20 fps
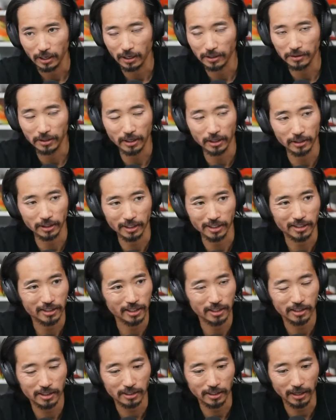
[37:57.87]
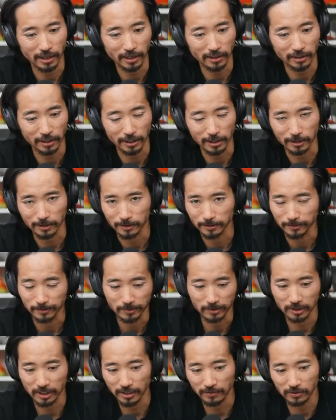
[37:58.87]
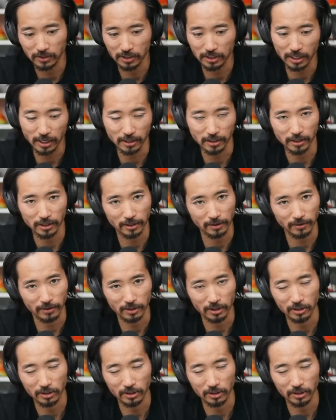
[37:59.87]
And then like since then like they've just kind of